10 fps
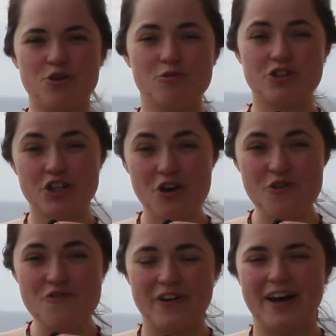called
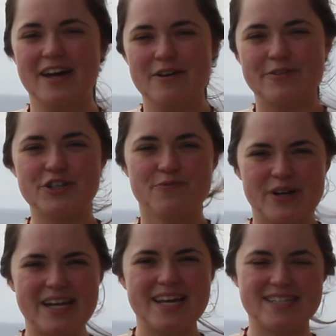Genova, which I'm
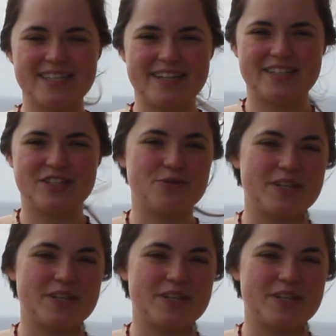really excited to